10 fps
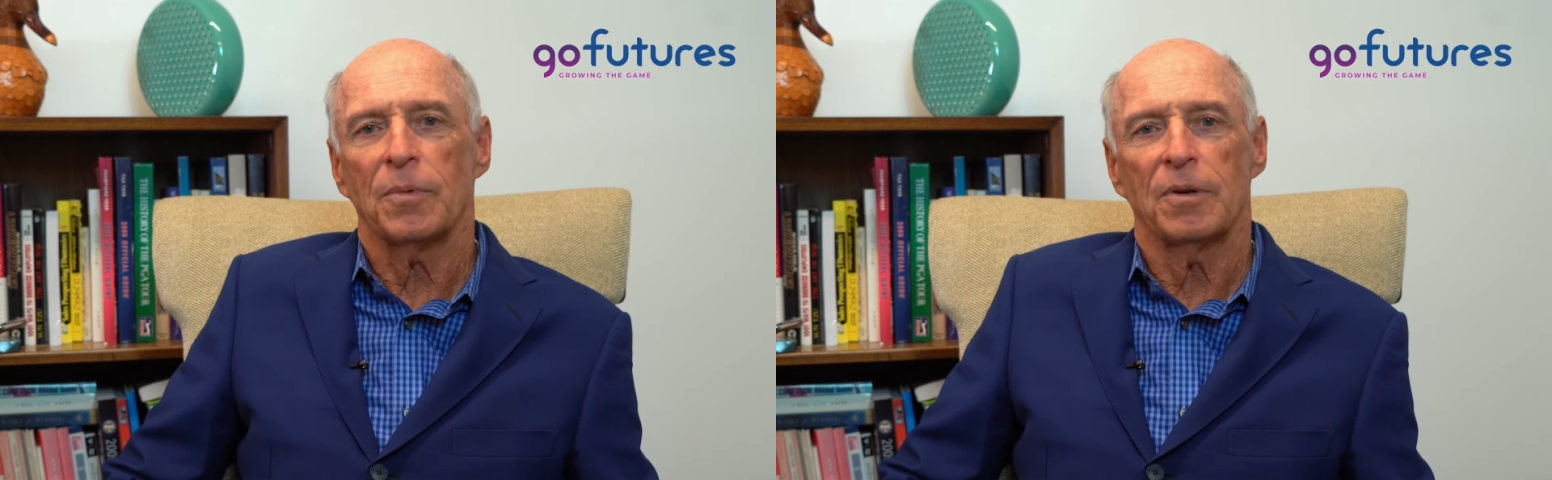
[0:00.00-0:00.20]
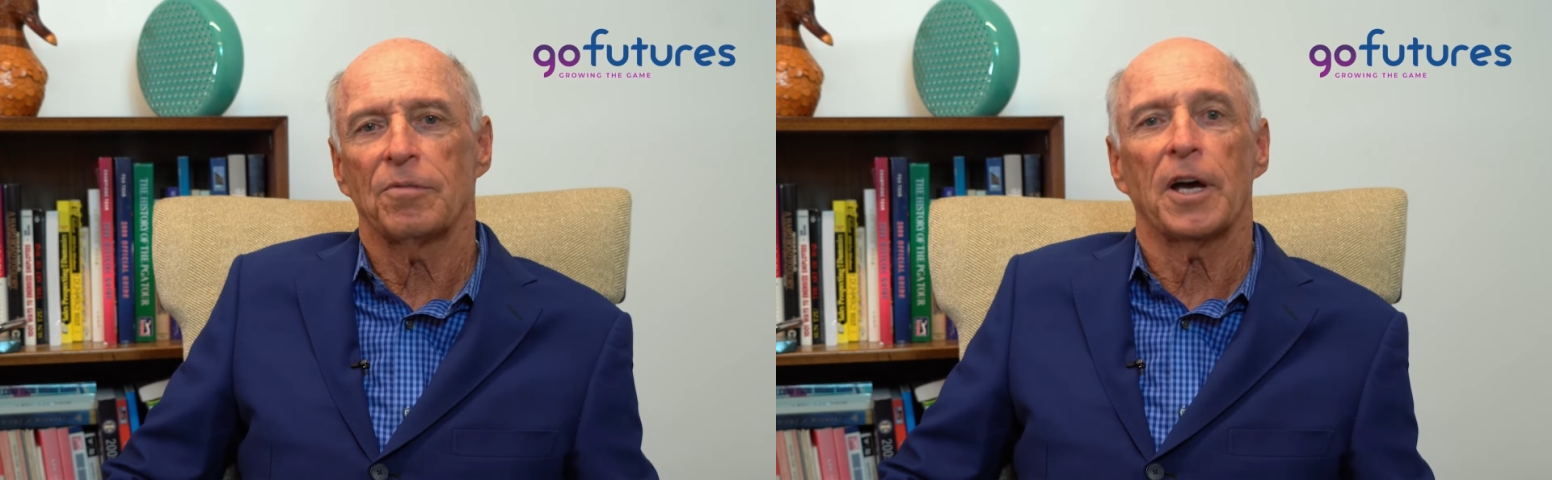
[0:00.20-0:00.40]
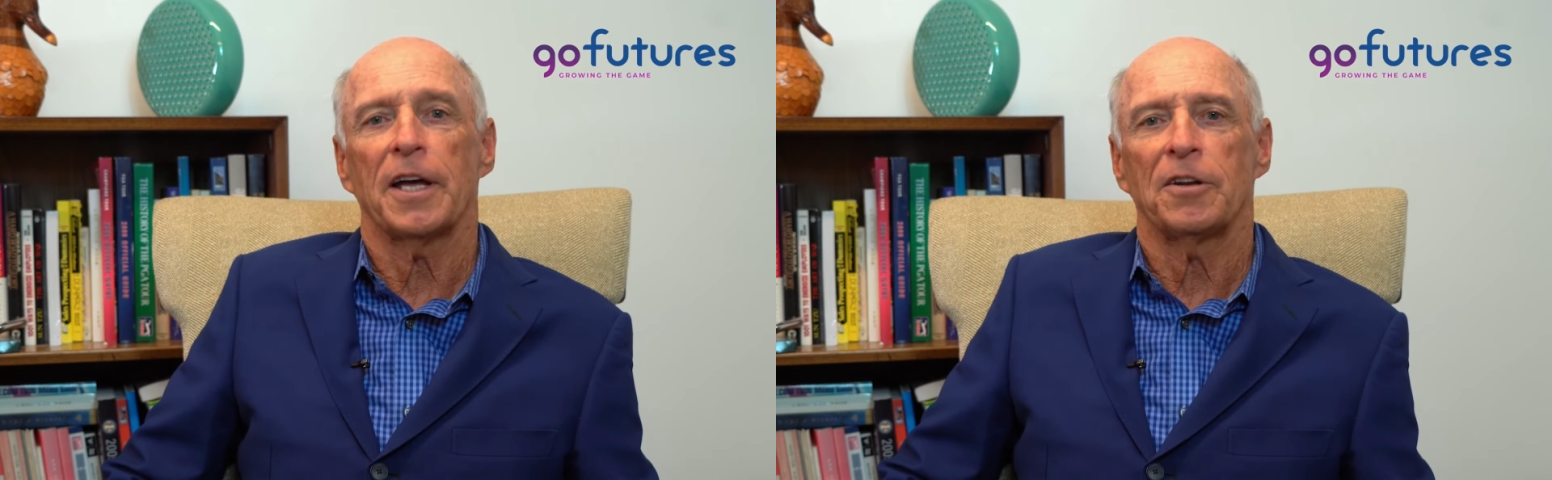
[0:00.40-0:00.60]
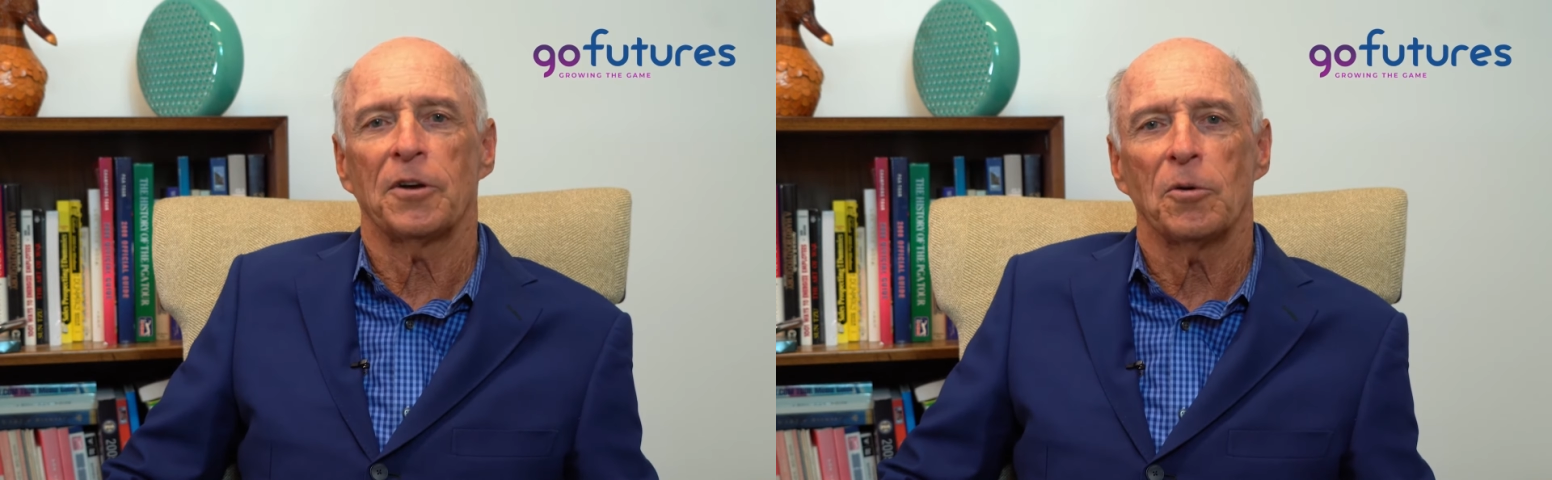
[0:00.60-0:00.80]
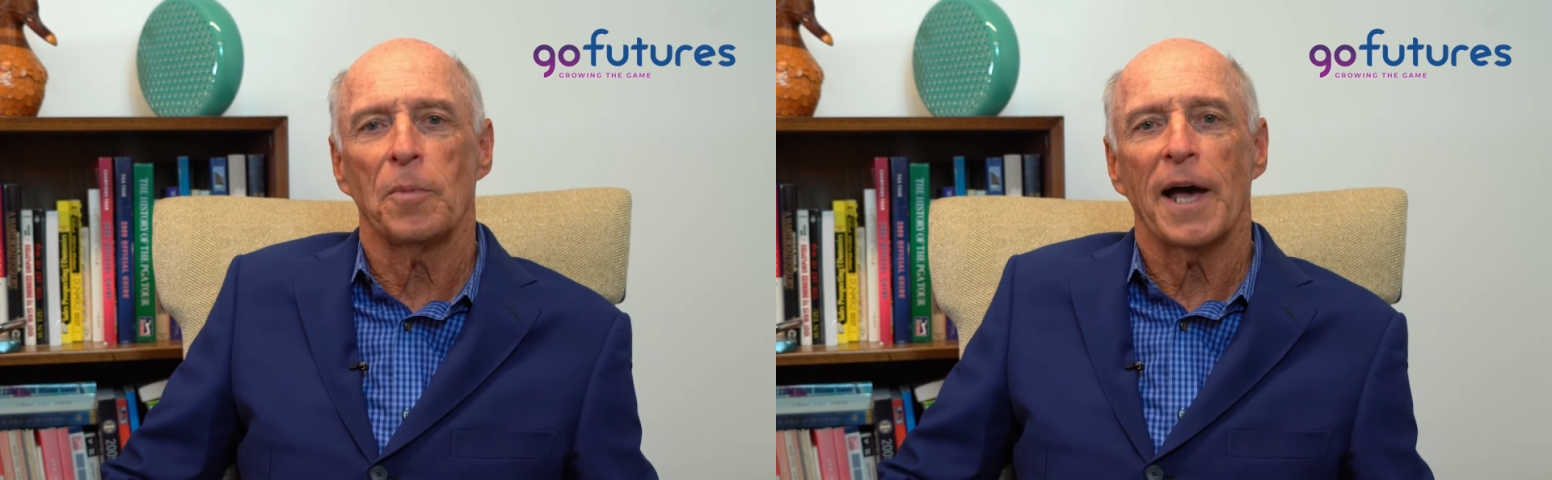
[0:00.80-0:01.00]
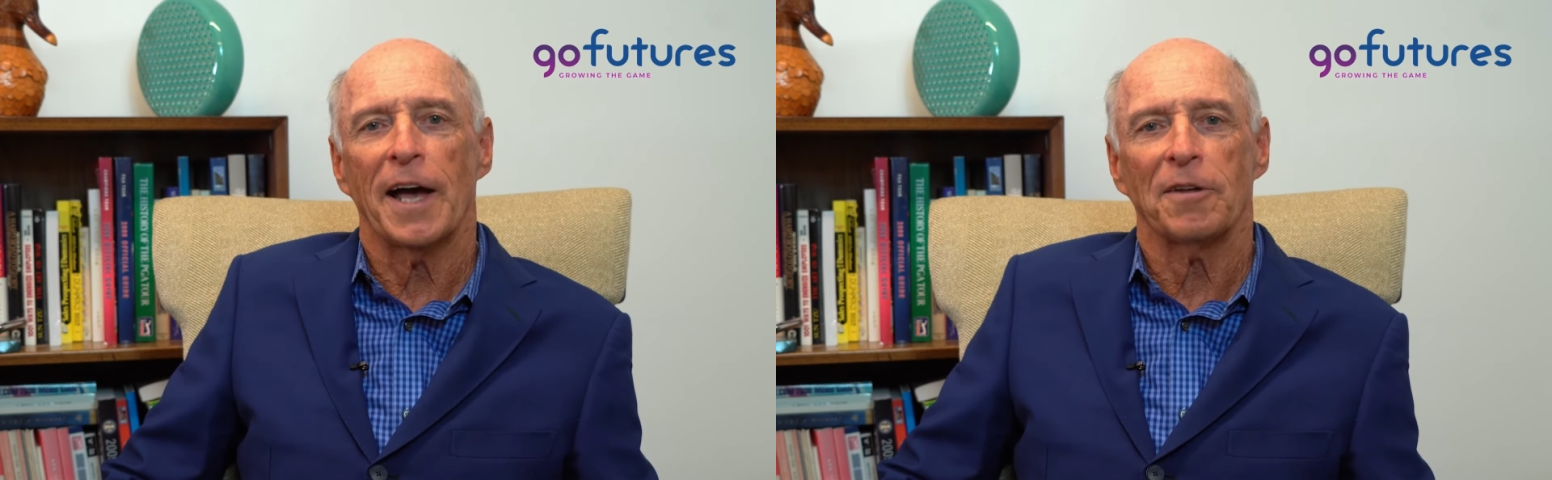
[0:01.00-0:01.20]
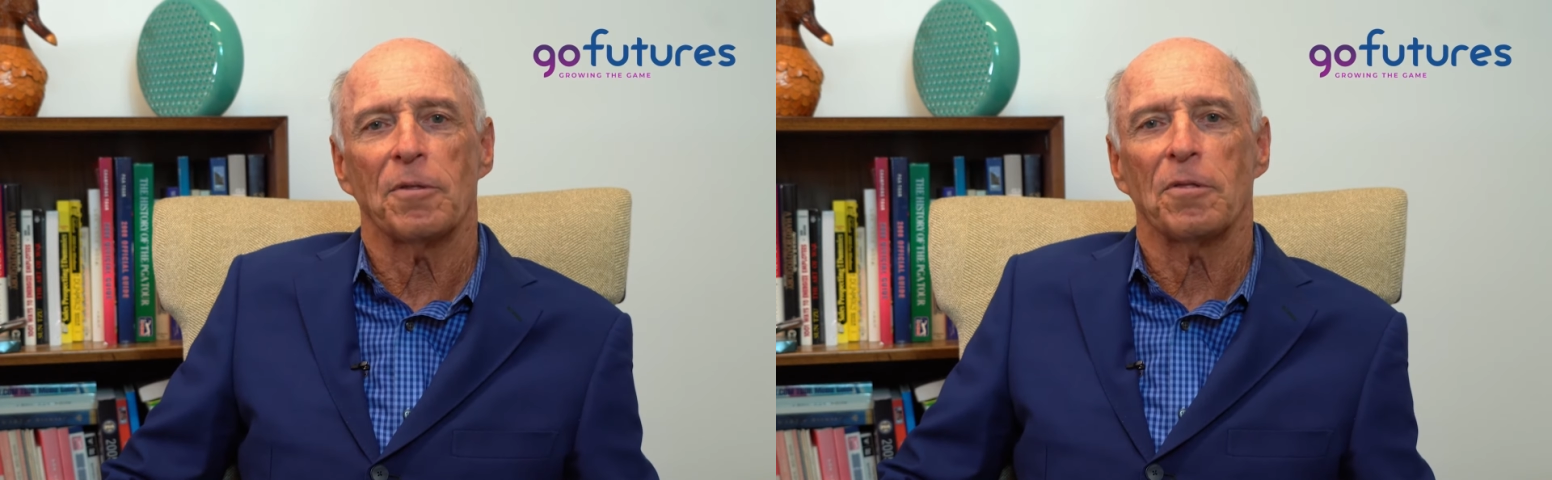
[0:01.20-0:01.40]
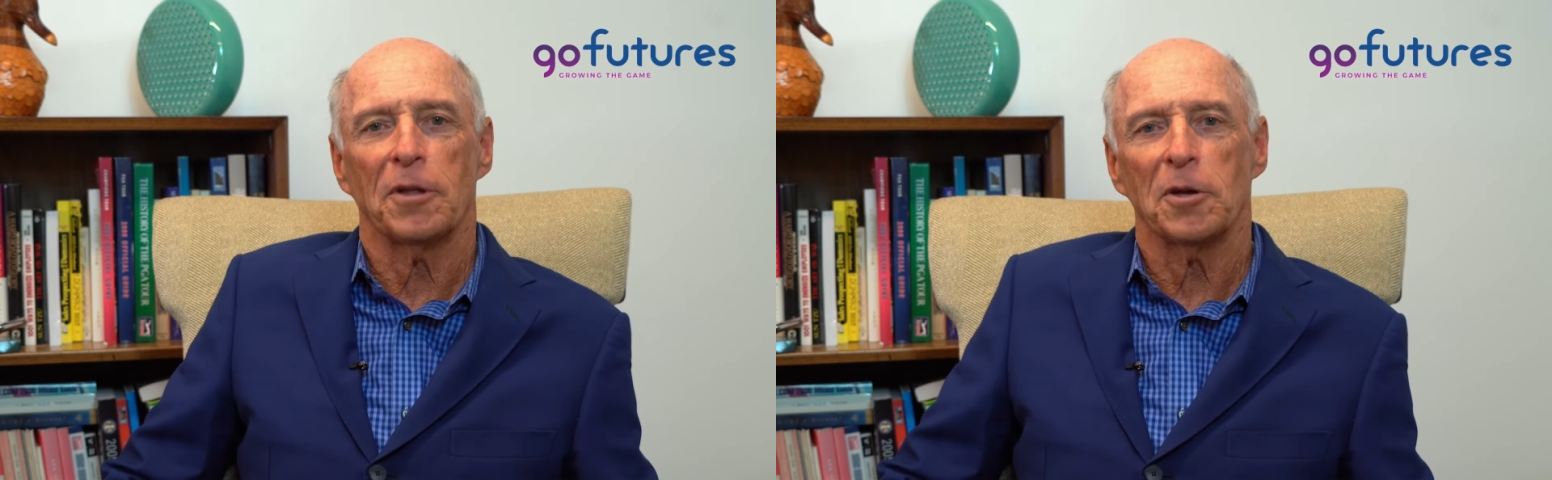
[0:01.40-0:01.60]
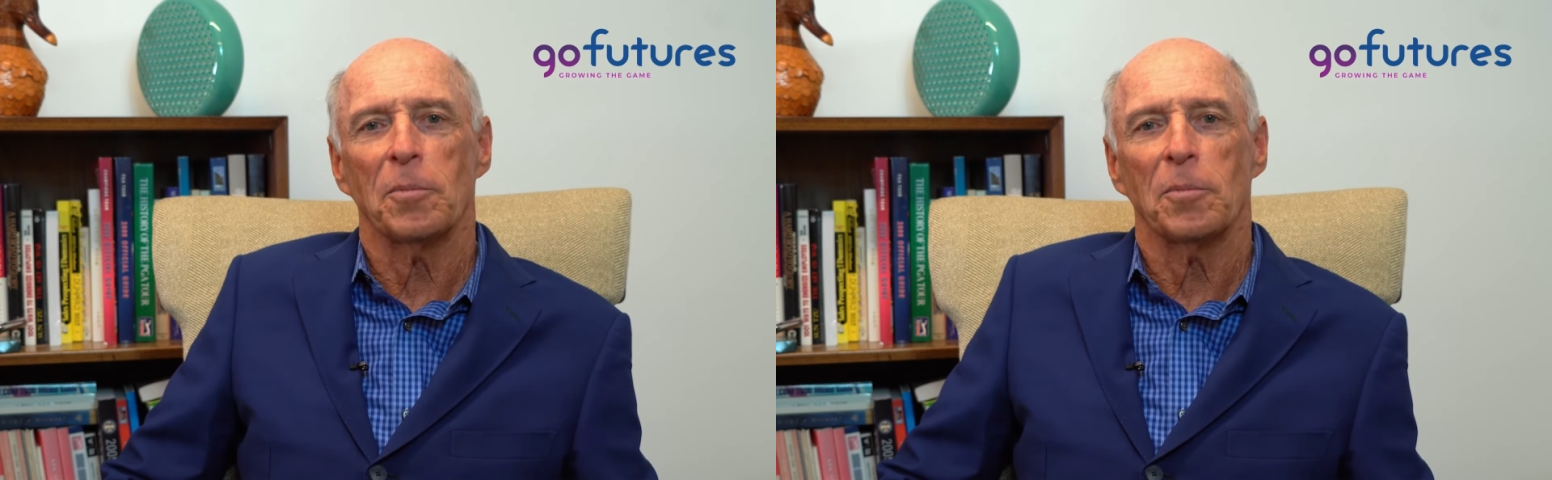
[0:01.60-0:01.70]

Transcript: If I had to go back and think